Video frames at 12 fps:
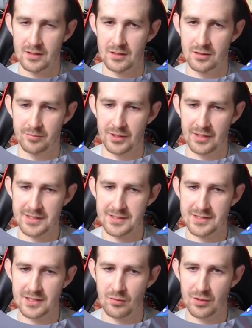But let's
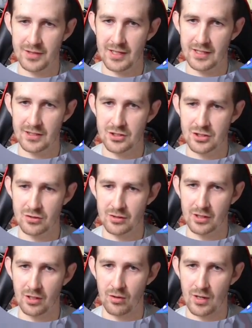see what they can do to
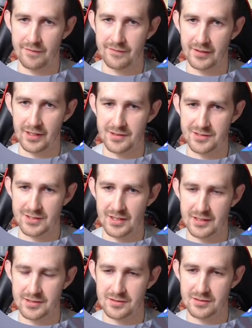go off against
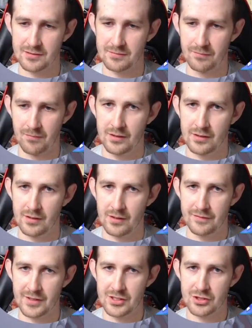us.
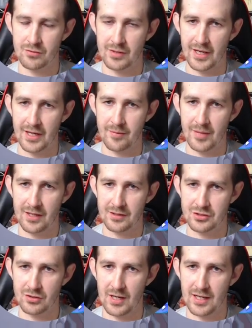If they just reanimate
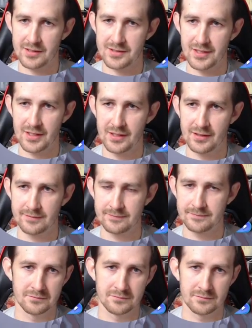Atraxa,
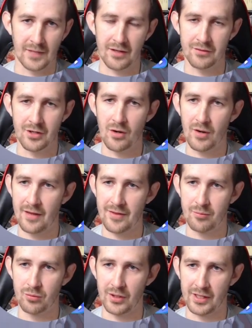I don't know how
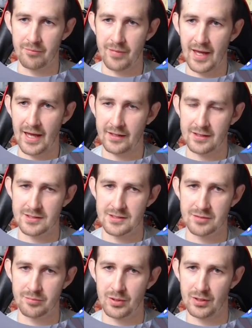they bring it back
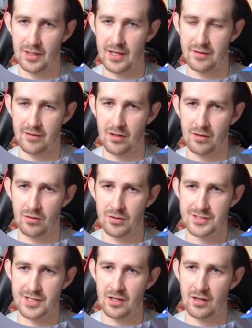into play, though. Or
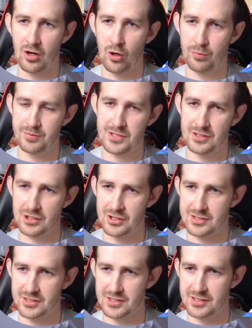is there hope to
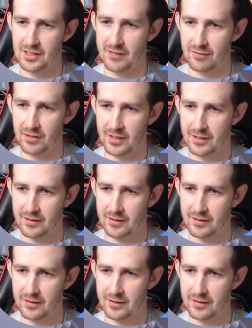just discover it?